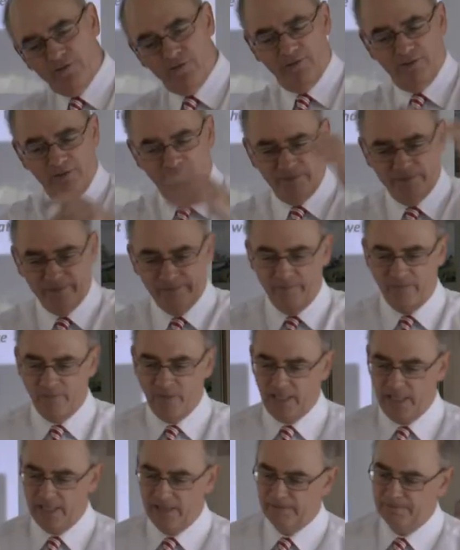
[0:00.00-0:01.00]

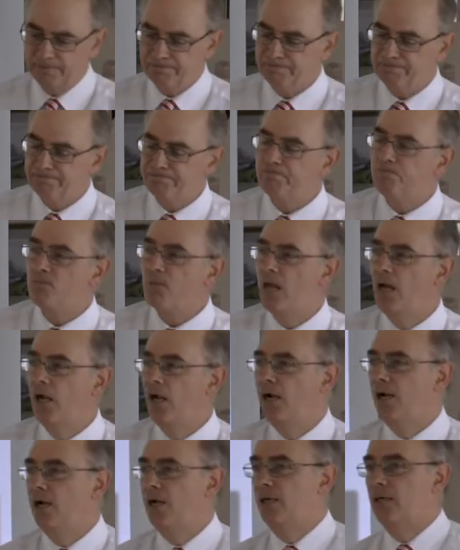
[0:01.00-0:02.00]
Okay.
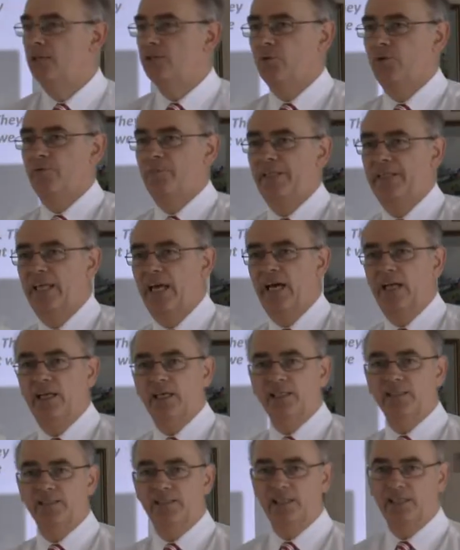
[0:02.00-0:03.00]
So we've been there, and I
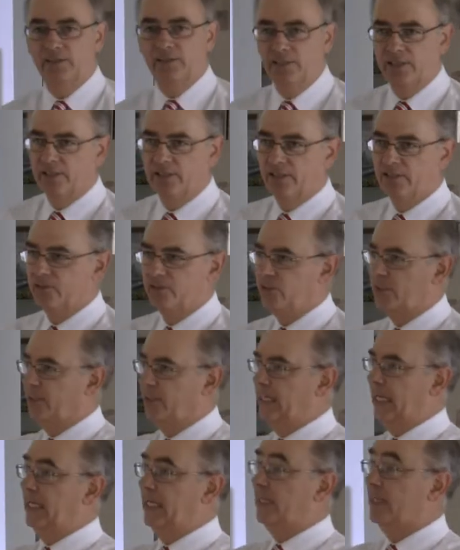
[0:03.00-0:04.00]
can tell you that the Sea of
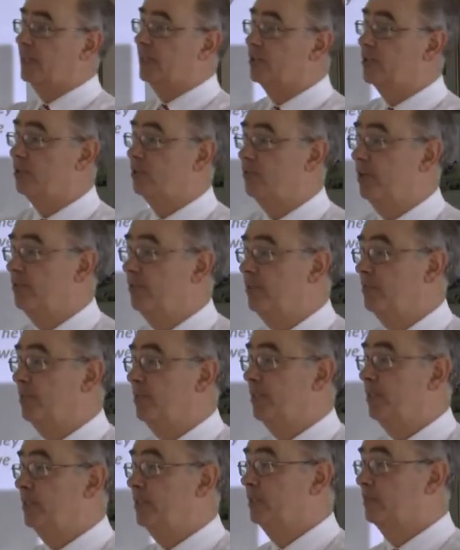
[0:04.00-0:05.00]
Galilee is surrounded
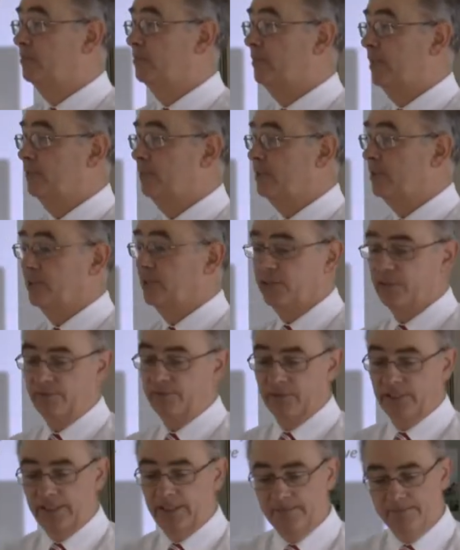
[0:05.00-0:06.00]
by mountains.
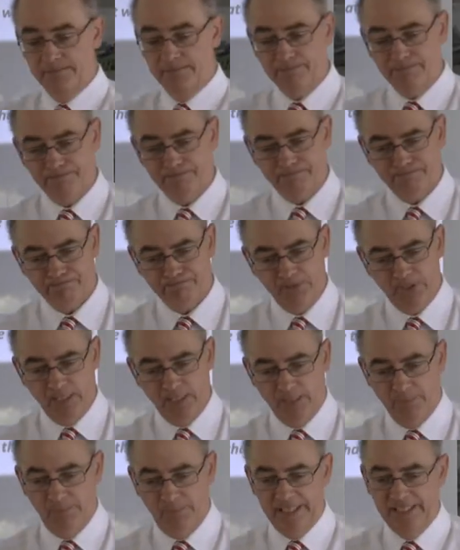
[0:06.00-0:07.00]
Okay, it's
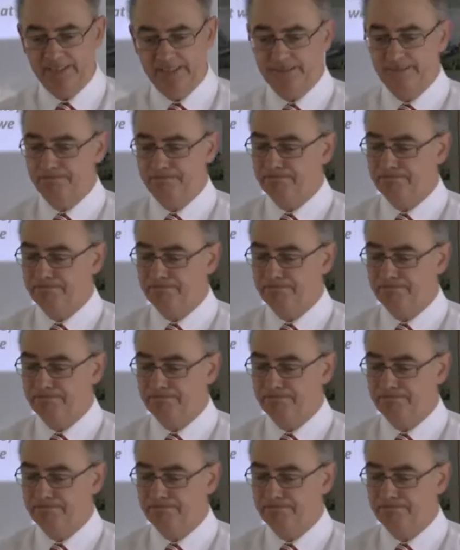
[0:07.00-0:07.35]
like a basin.